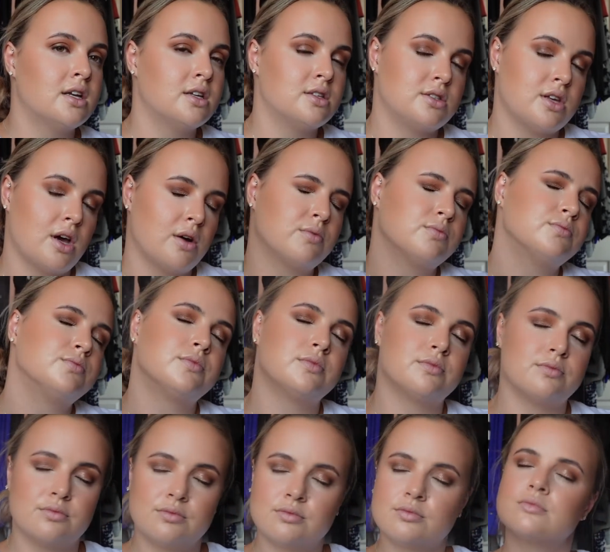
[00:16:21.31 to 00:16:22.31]
So
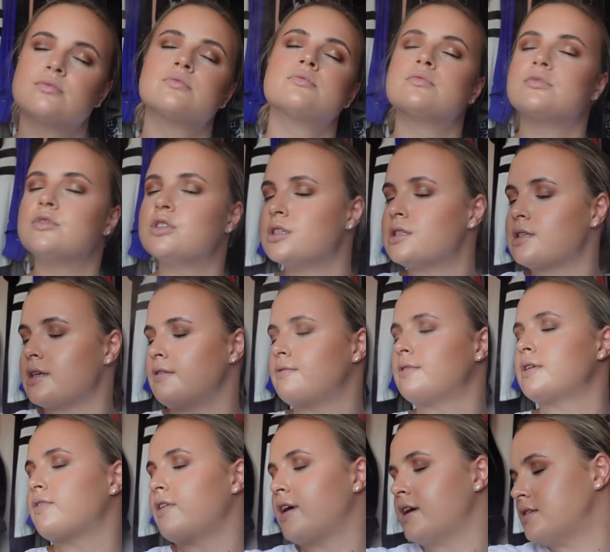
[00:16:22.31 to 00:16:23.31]
just give
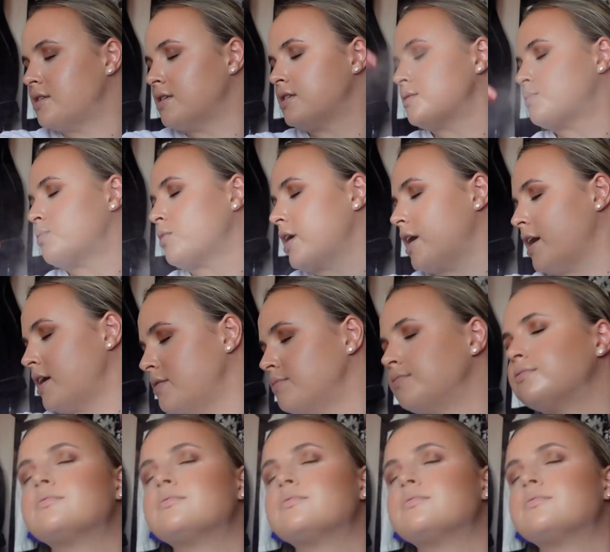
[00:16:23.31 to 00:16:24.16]
the face a spray.